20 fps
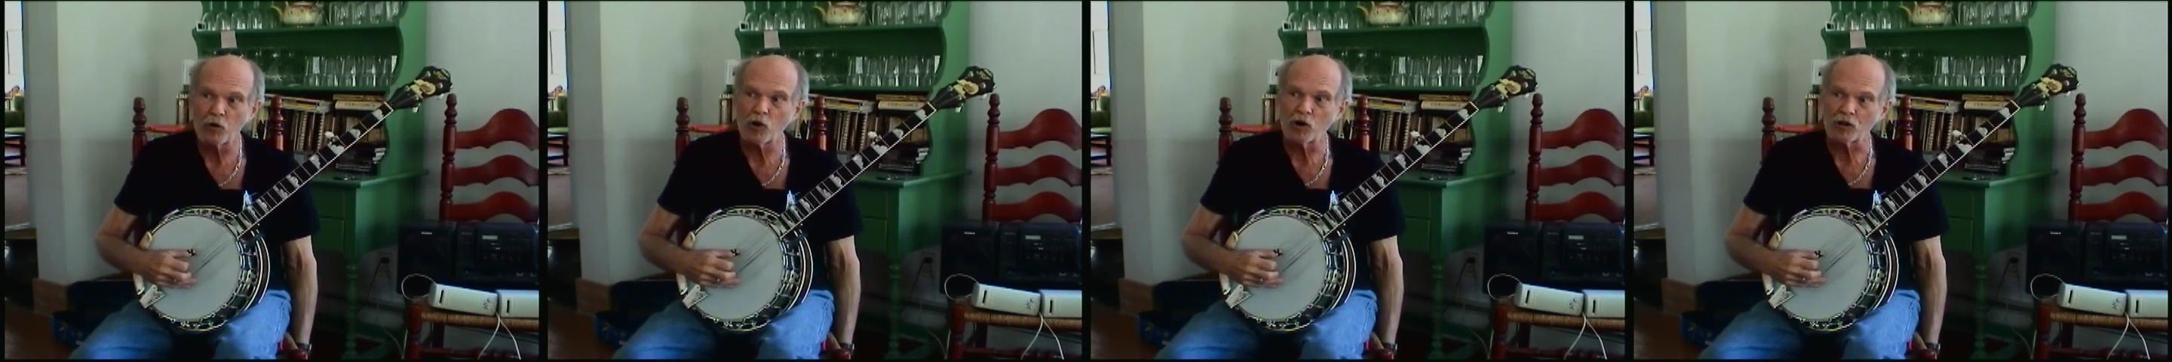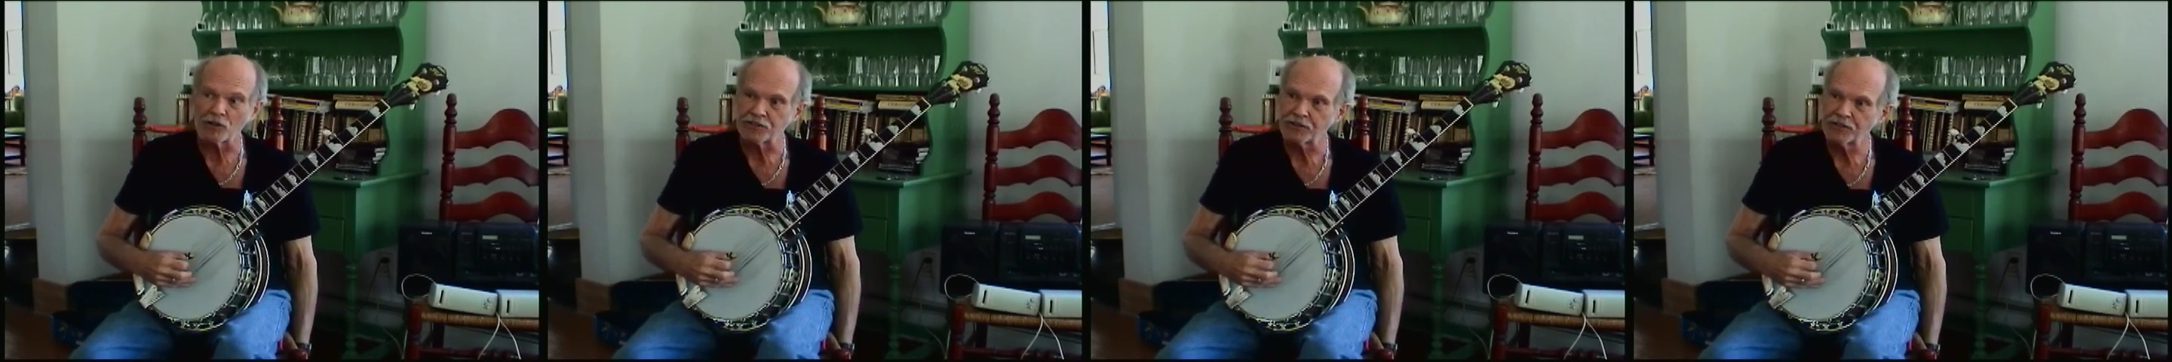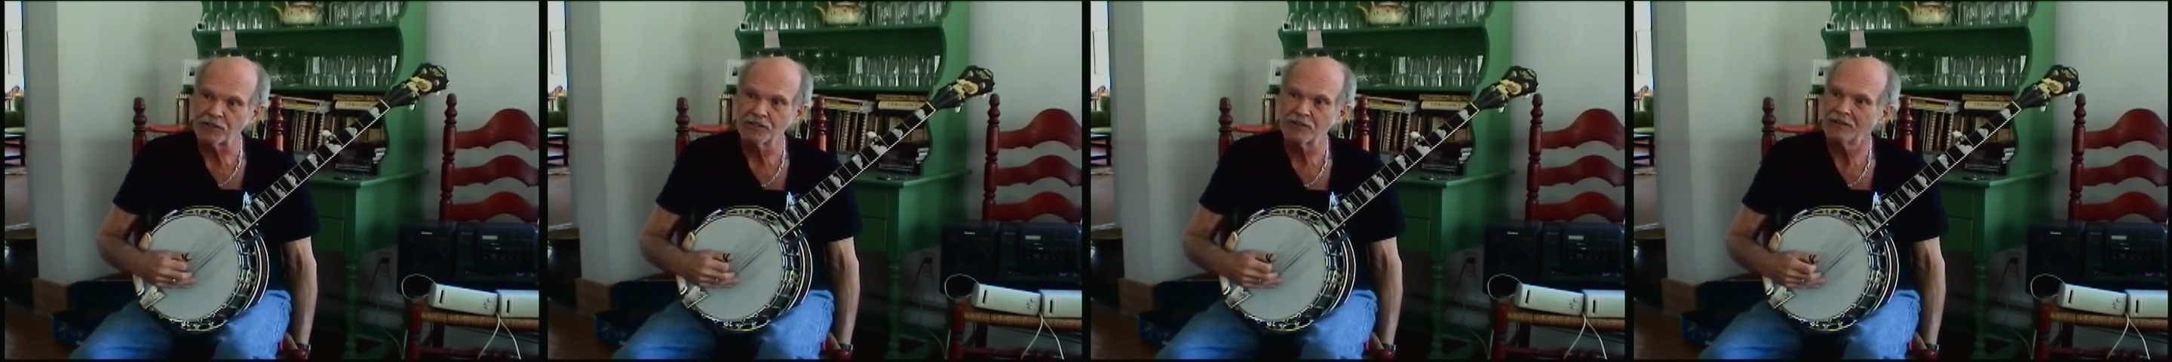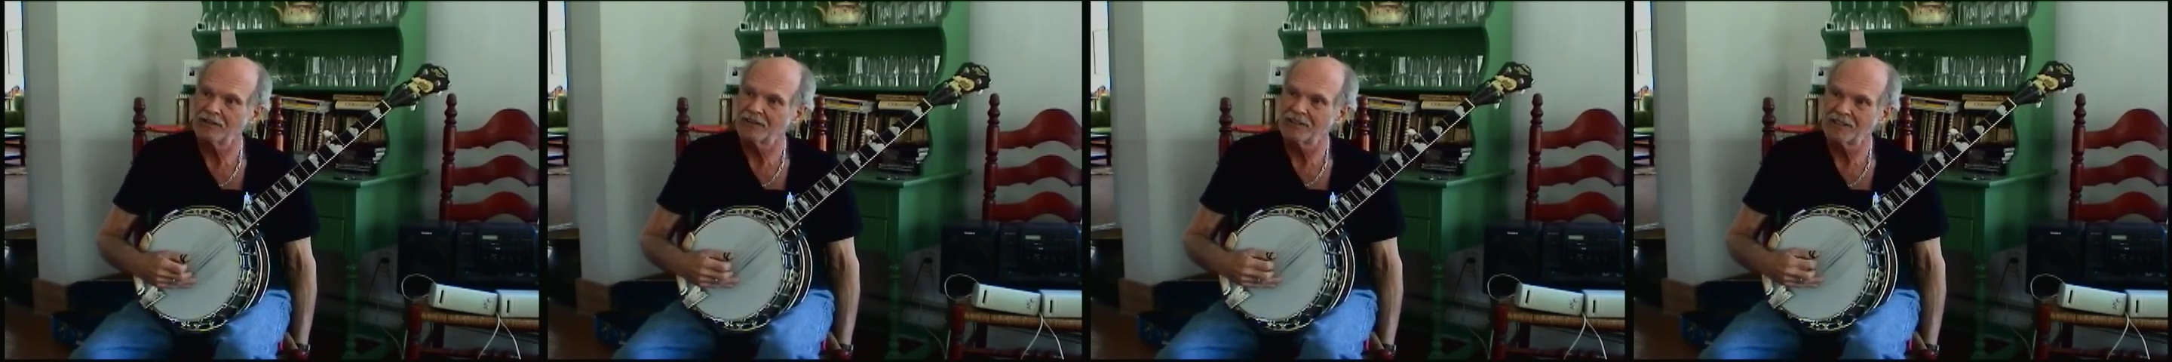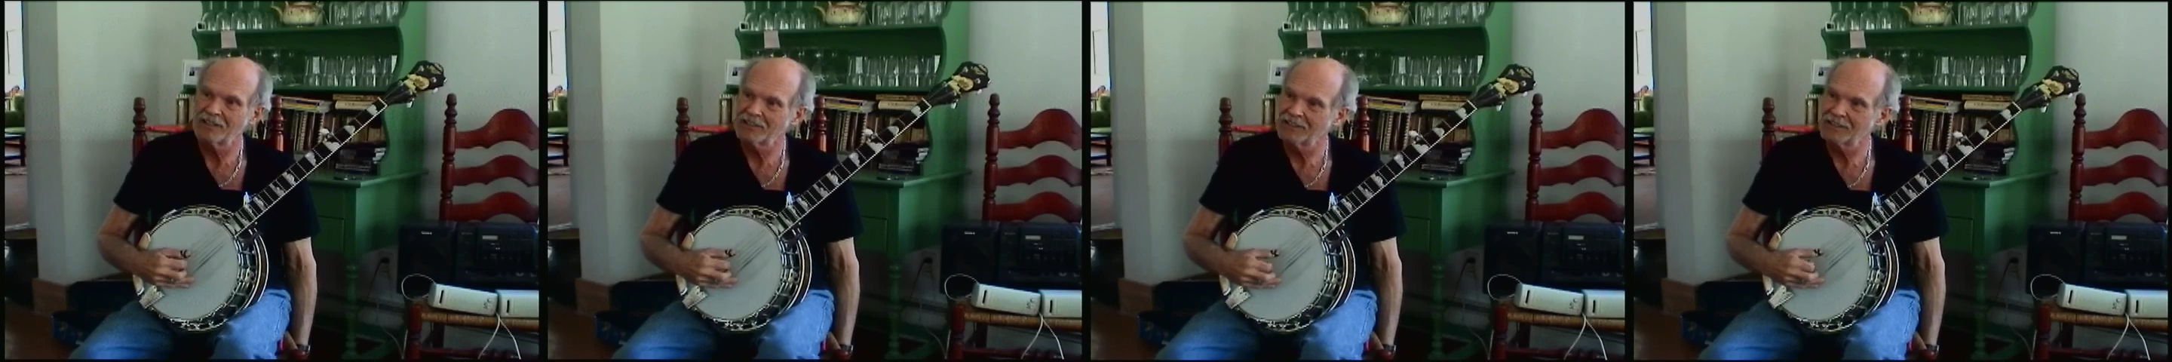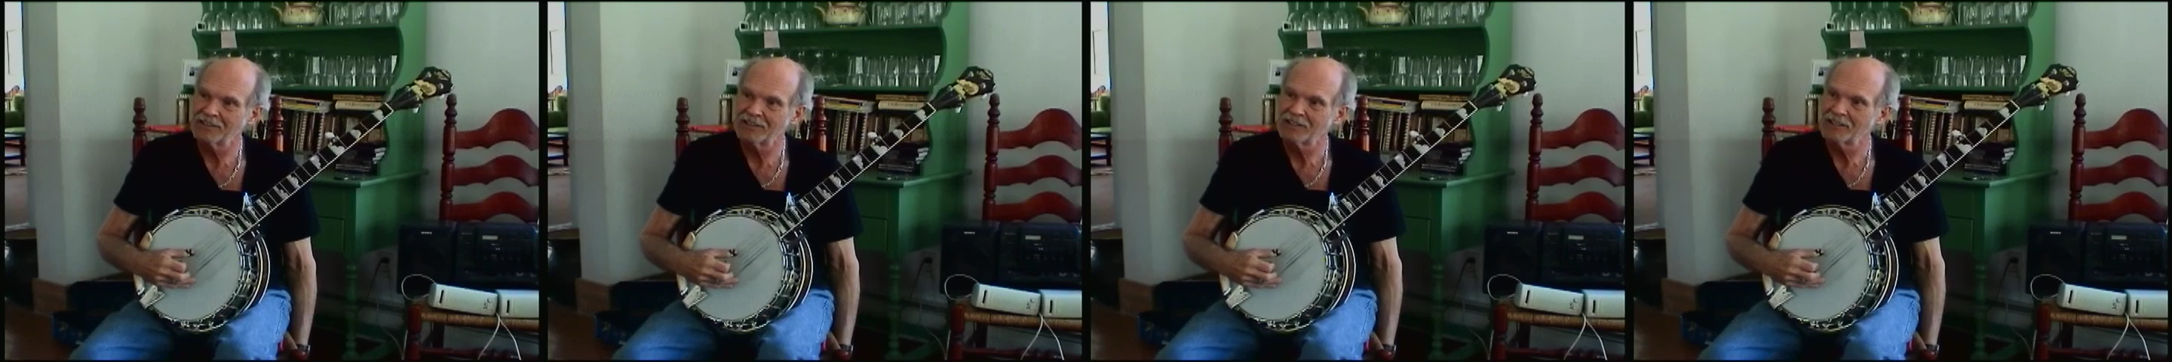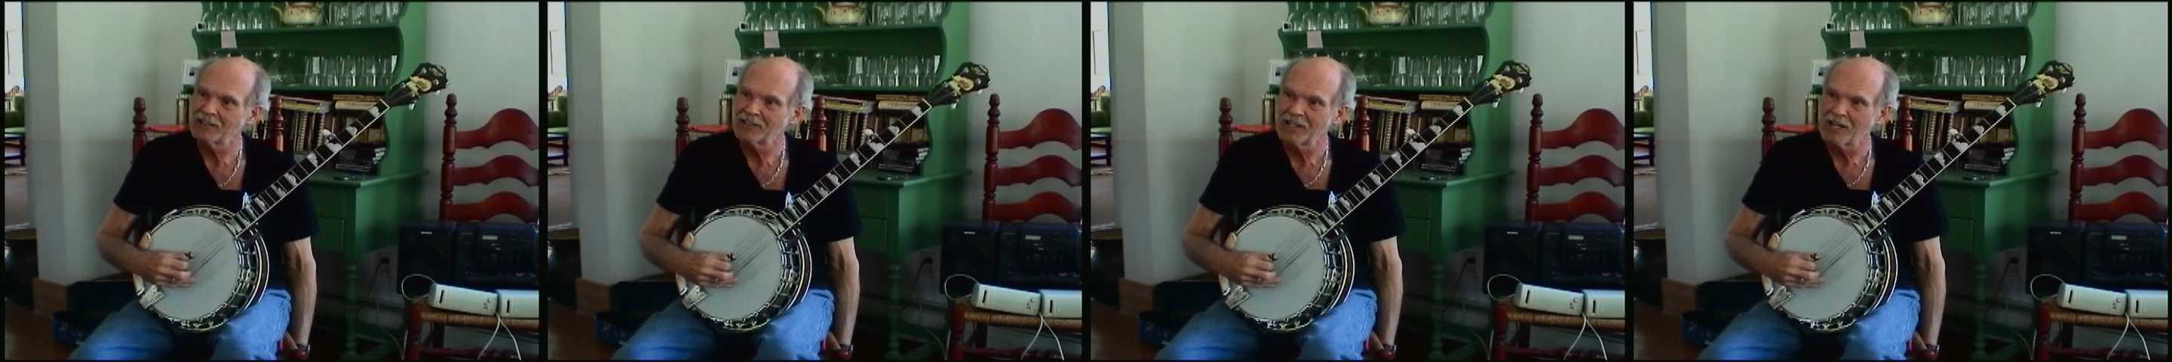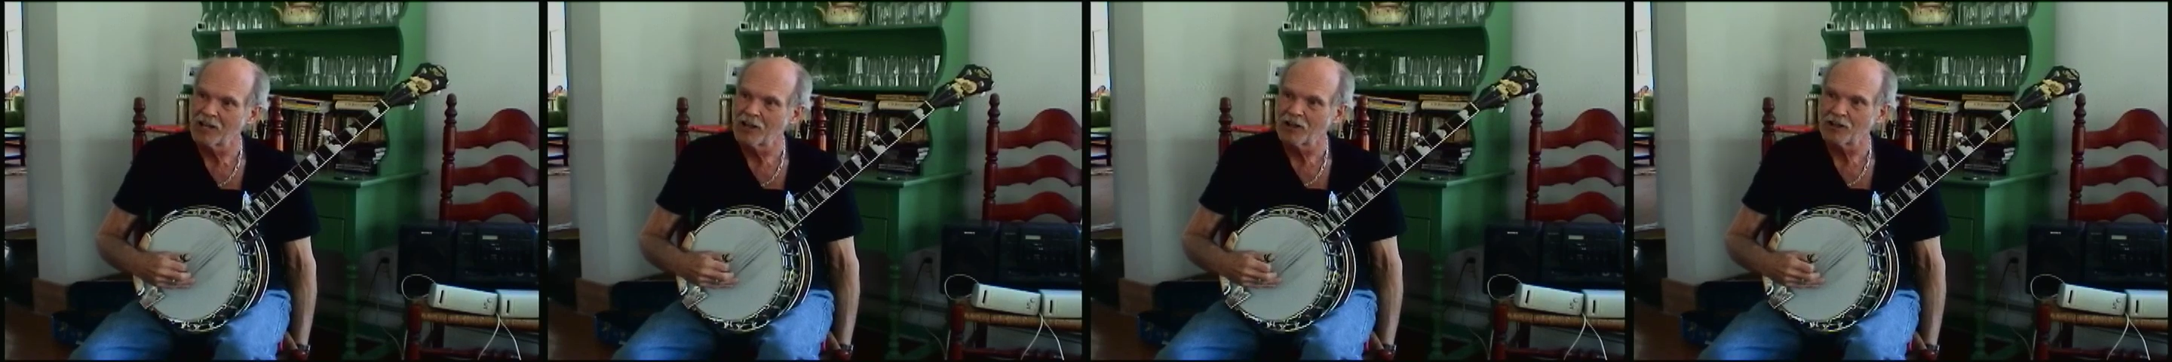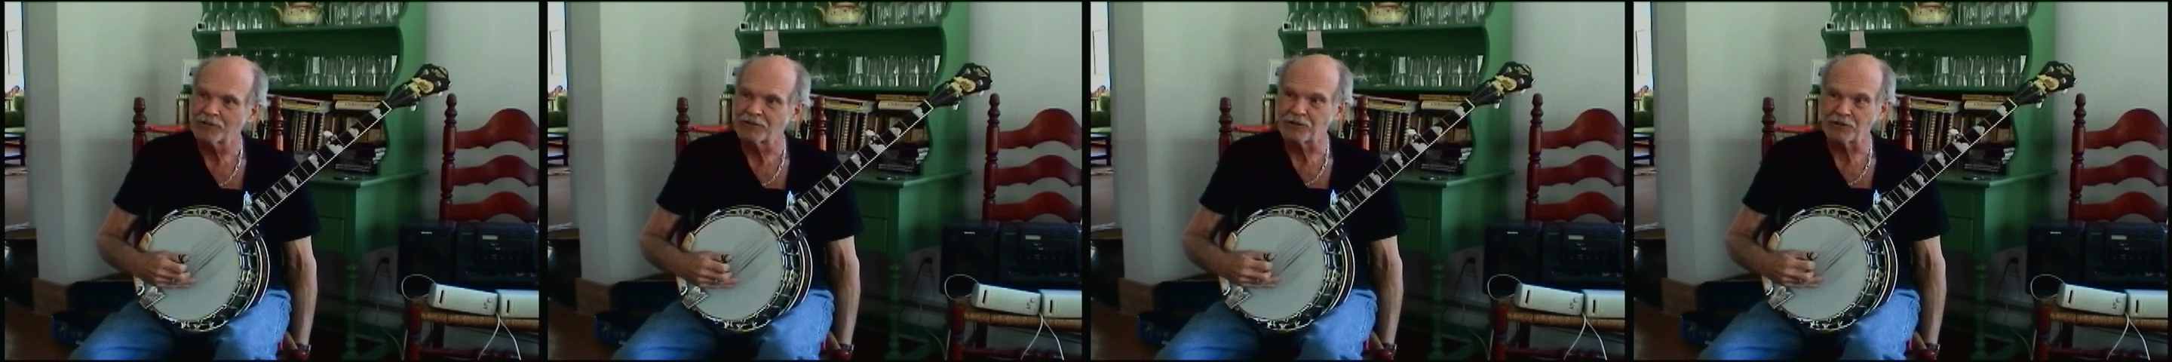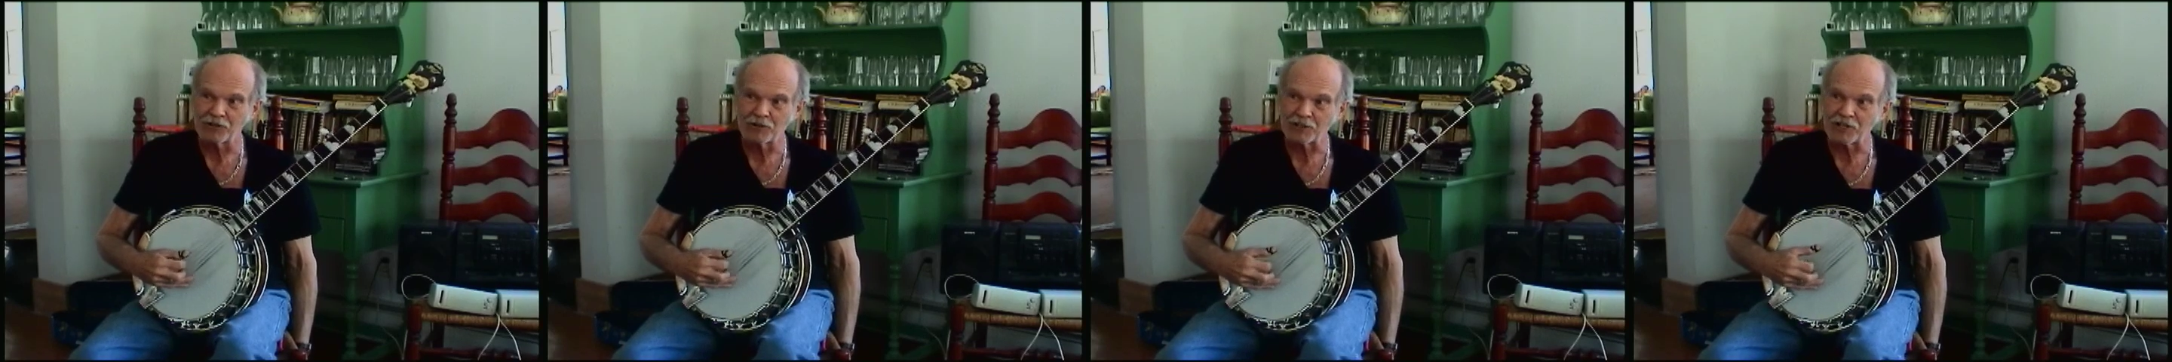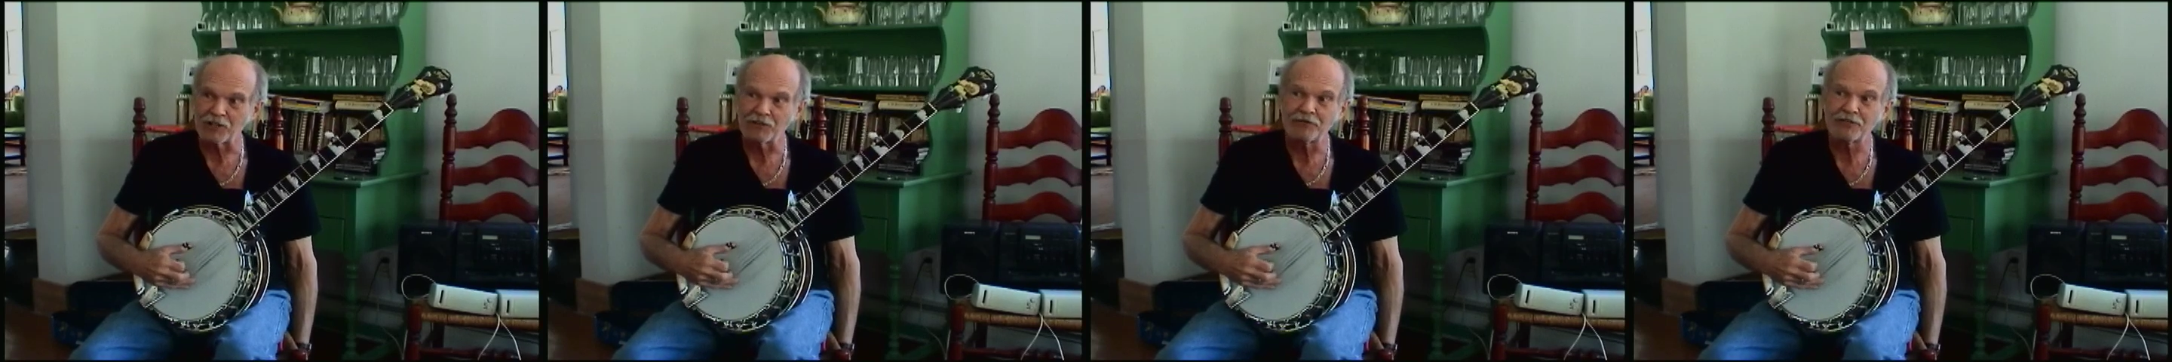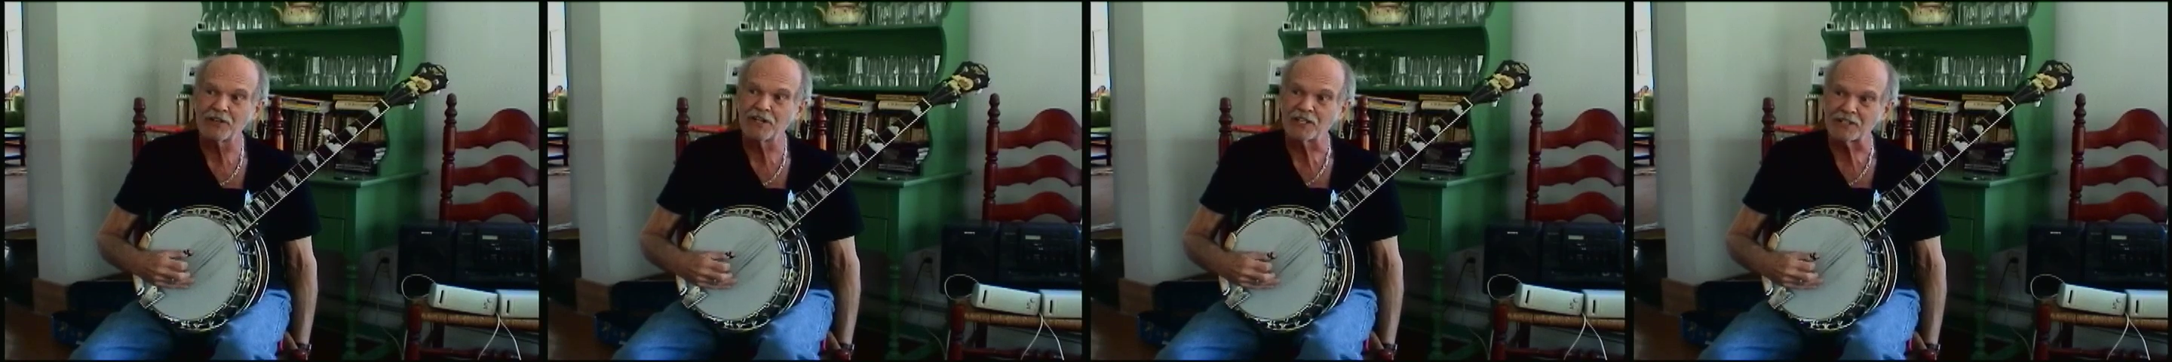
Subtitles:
and fourth. Third and